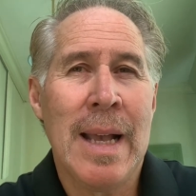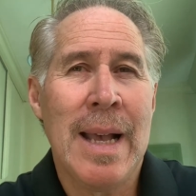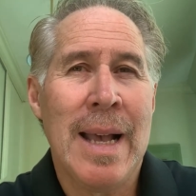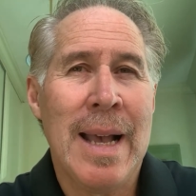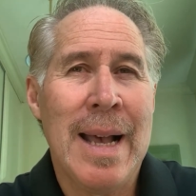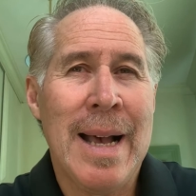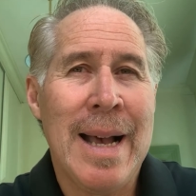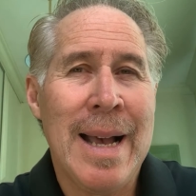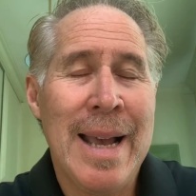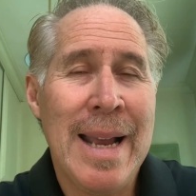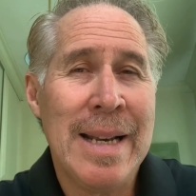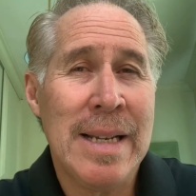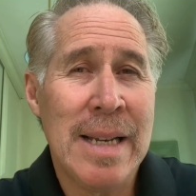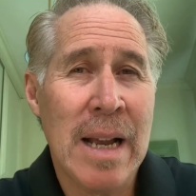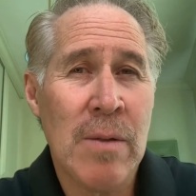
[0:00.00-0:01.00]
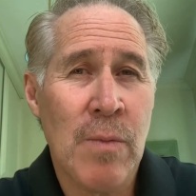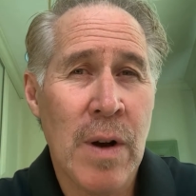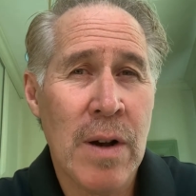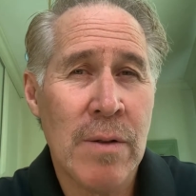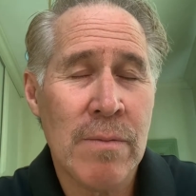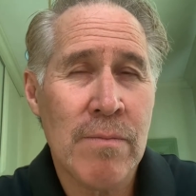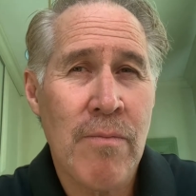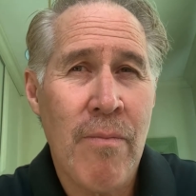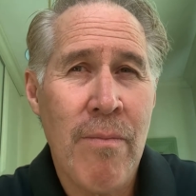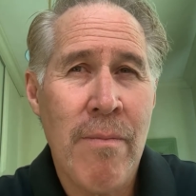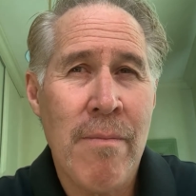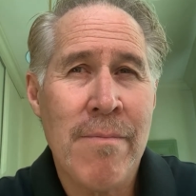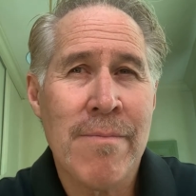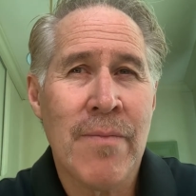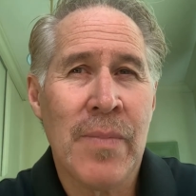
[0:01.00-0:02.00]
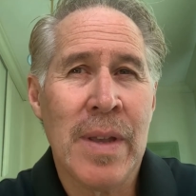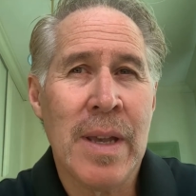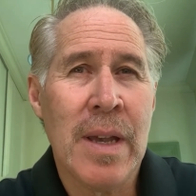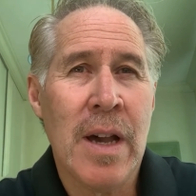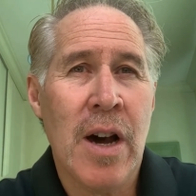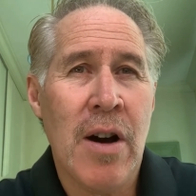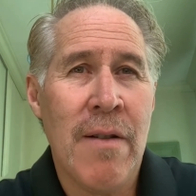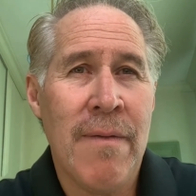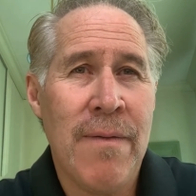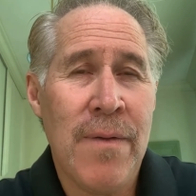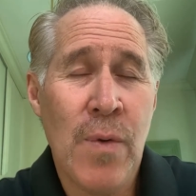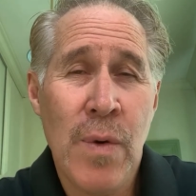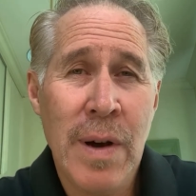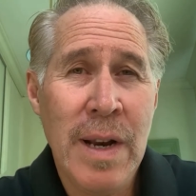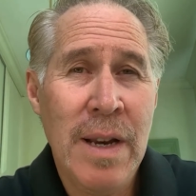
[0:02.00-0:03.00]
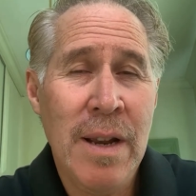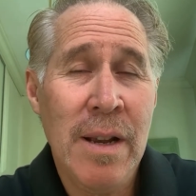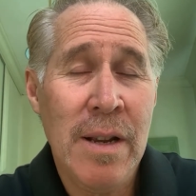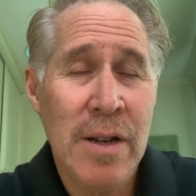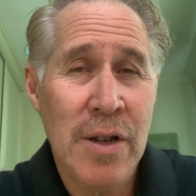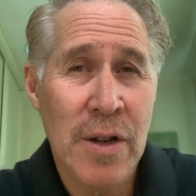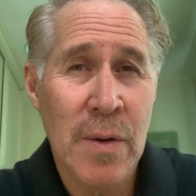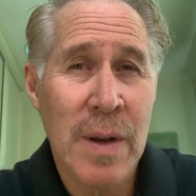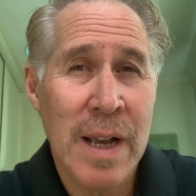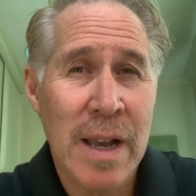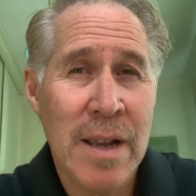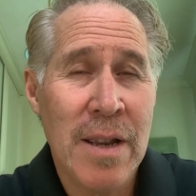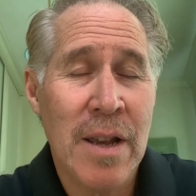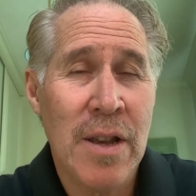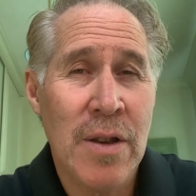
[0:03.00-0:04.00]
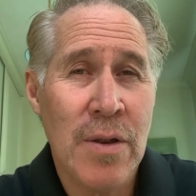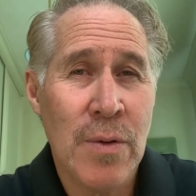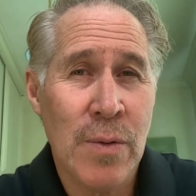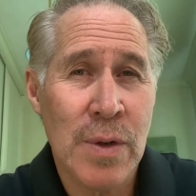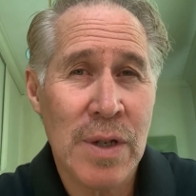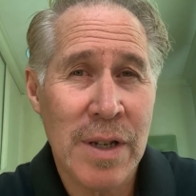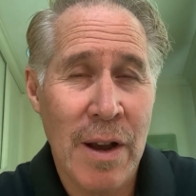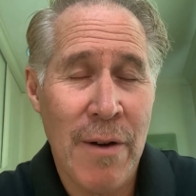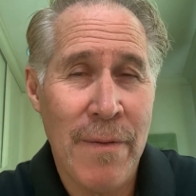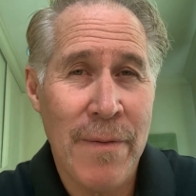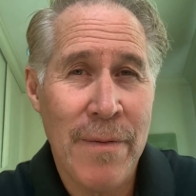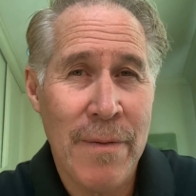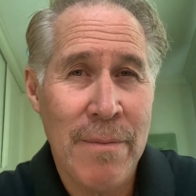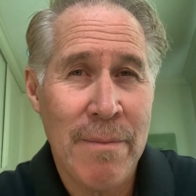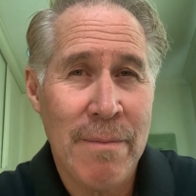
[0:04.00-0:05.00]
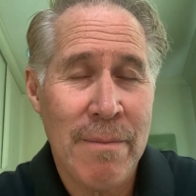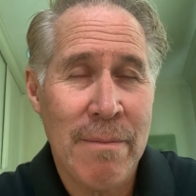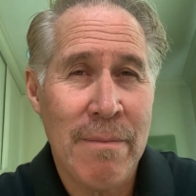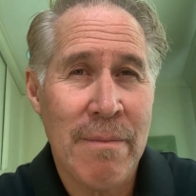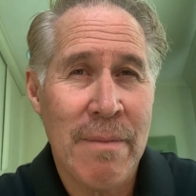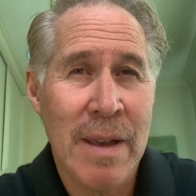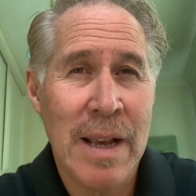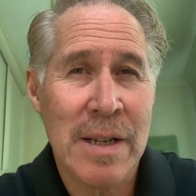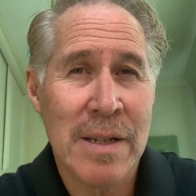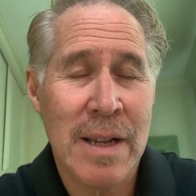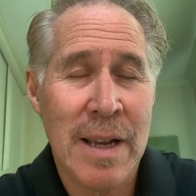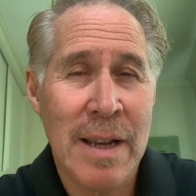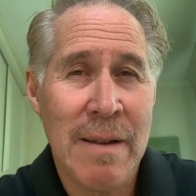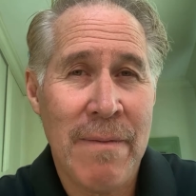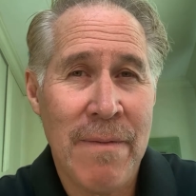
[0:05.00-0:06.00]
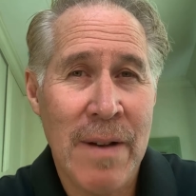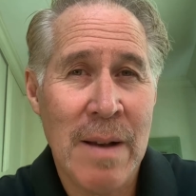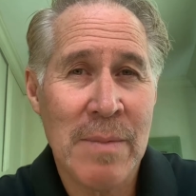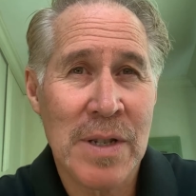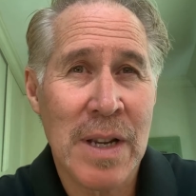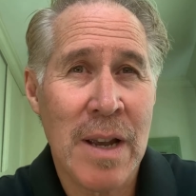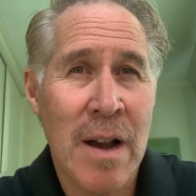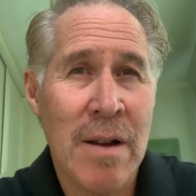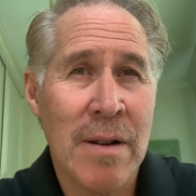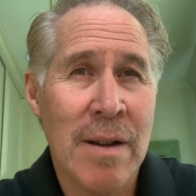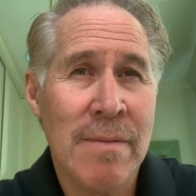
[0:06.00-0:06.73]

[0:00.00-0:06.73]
and done well. Avoid doing it yourself as the pharmacy owner.